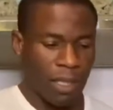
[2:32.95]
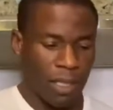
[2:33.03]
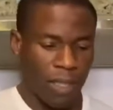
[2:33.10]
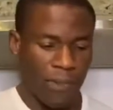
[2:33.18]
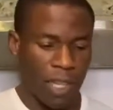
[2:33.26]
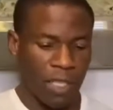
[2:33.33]

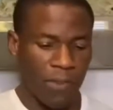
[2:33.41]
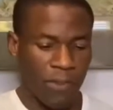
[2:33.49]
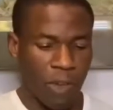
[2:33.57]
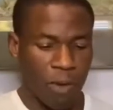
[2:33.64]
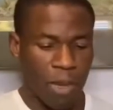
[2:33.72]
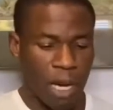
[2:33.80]
So first and
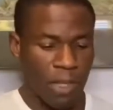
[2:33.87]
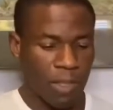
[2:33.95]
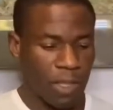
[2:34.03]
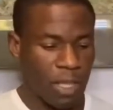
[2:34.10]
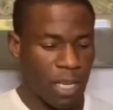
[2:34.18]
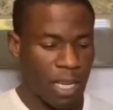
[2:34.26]

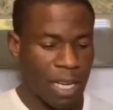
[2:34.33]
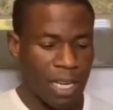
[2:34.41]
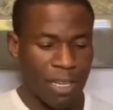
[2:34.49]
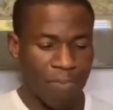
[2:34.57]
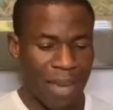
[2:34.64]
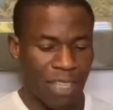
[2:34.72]
foremost,
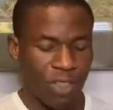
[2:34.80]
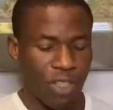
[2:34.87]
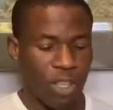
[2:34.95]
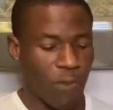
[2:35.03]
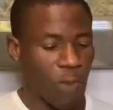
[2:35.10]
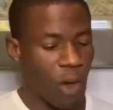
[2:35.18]
make
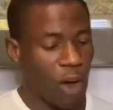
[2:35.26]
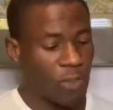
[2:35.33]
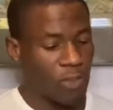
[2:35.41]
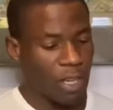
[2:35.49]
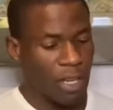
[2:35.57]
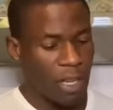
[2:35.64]
sure you've
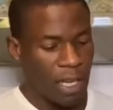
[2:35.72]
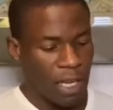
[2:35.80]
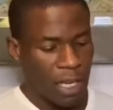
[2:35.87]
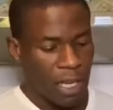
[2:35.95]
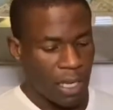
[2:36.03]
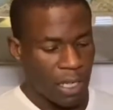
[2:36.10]
got
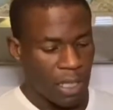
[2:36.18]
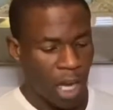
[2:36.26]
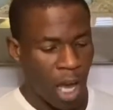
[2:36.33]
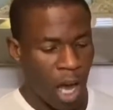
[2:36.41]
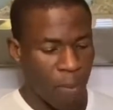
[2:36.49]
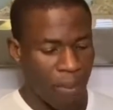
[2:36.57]
the
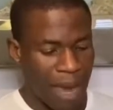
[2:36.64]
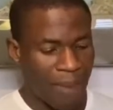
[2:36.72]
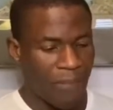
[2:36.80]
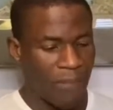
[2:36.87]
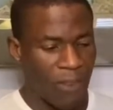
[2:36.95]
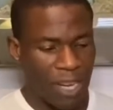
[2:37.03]

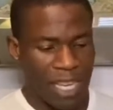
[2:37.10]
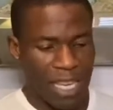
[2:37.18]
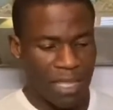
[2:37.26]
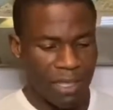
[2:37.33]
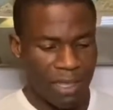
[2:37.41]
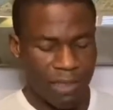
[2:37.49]
armband
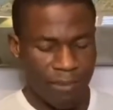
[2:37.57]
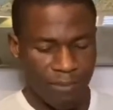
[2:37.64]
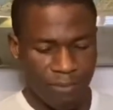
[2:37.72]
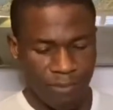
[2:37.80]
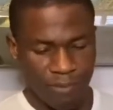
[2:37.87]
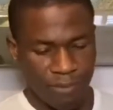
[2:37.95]
fully
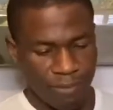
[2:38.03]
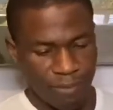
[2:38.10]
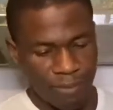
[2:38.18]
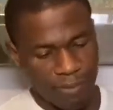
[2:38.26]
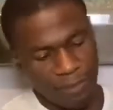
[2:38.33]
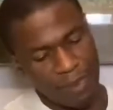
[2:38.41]

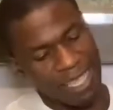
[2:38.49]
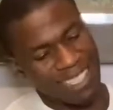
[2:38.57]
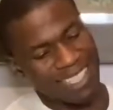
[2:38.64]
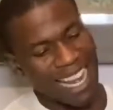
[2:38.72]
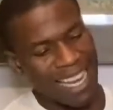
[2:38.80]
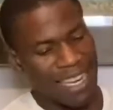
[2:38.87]

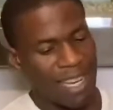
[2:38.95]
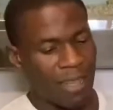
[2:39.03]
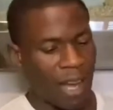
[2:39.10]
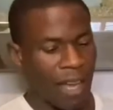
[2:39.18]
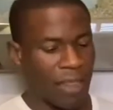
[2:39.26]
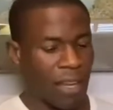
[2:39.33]

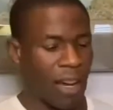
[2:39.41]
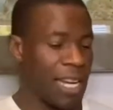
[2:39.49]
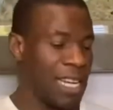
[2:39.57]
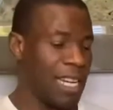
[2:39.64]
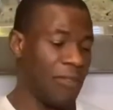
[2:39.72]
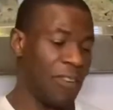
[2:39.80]
extended. I think I
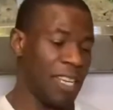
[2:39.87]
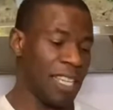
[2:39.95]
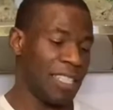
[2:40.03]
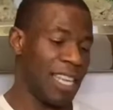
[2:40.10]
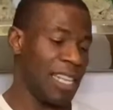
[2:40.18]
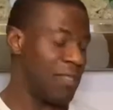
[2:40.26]
need it fully
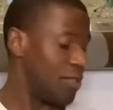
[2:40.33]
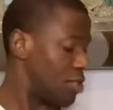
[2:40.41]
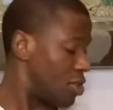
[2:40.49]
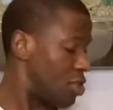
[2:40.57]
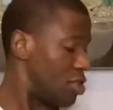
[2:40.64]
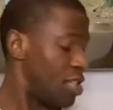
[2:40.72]
extended
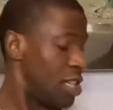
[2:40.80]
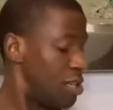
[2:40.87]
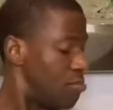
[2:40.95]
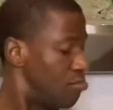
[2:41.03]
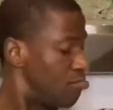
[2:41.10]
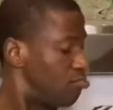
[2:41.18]
because you can
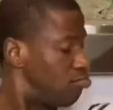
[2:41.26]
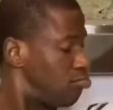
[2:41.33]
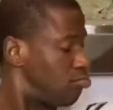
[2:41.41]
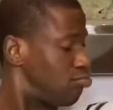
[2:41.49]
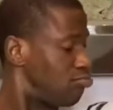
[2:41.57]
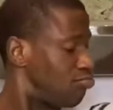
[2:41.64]
see
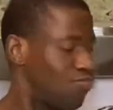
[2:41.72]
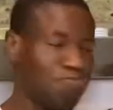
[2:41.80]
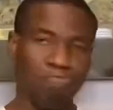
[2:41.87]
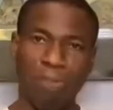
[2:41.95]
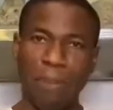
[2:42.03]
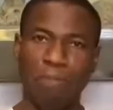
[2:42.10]

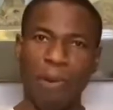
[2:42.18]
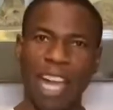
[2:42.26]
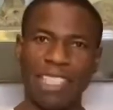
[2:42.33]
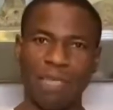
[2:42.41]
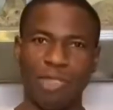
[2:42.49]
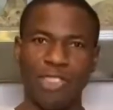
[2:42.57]
big
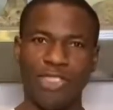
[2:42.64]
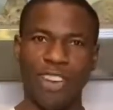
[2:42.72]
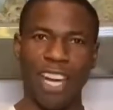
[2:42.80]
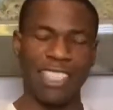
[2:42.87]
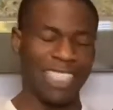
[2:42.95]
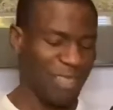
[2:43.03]
biceps and
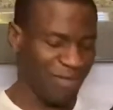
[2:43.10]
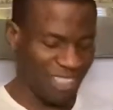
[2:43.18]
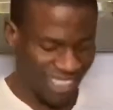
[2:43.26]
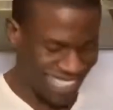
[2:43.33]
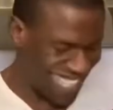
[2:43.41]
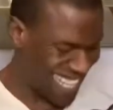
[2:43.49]

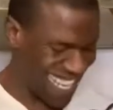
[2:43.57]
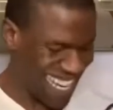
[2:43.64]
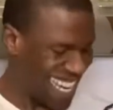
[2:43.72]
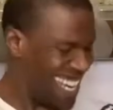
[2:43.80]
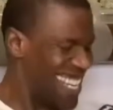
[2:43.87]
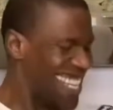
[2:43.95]
triceps.
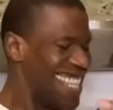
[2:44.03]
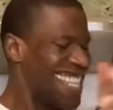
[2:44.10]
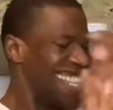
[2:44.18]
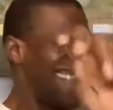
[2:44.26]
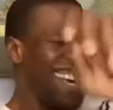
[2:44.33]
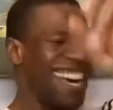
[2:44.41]

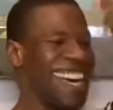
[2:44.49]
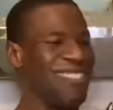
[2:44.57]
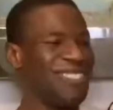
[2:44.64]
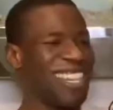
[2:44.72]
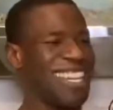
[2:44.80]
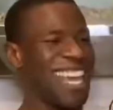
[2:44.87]

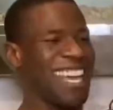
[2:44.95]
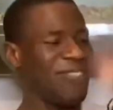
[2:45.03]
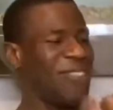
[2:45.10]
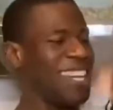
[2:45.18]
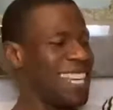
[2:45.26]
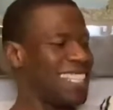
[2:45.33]
So yeah, it's
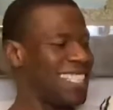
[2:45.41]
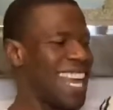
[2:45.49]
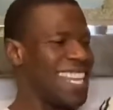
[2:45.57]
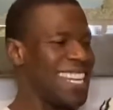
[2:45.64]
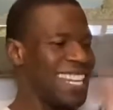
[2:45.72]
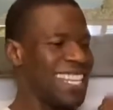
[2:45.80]
fully
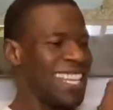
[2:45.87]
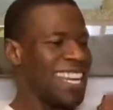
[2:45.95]
extended.